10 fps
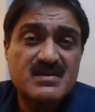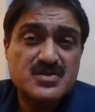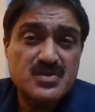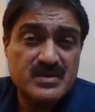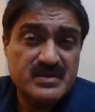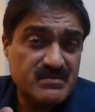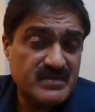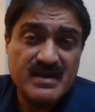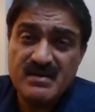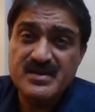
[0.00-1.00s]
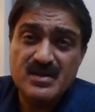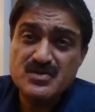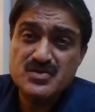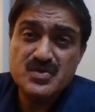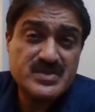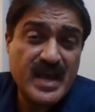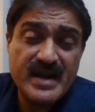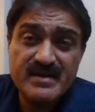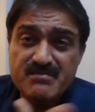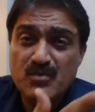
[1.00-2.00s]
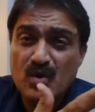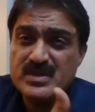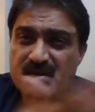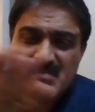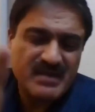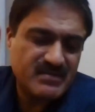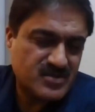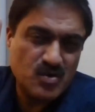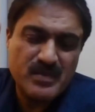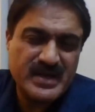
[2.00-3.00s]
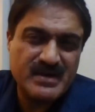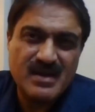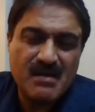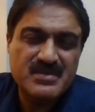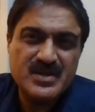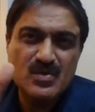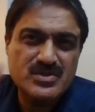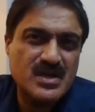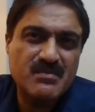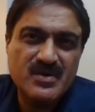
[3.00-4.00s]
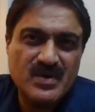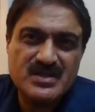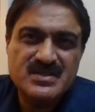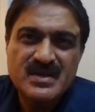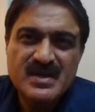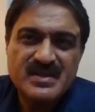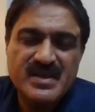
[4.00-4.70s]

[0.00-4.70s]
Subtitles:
suicide more than so many huge number was,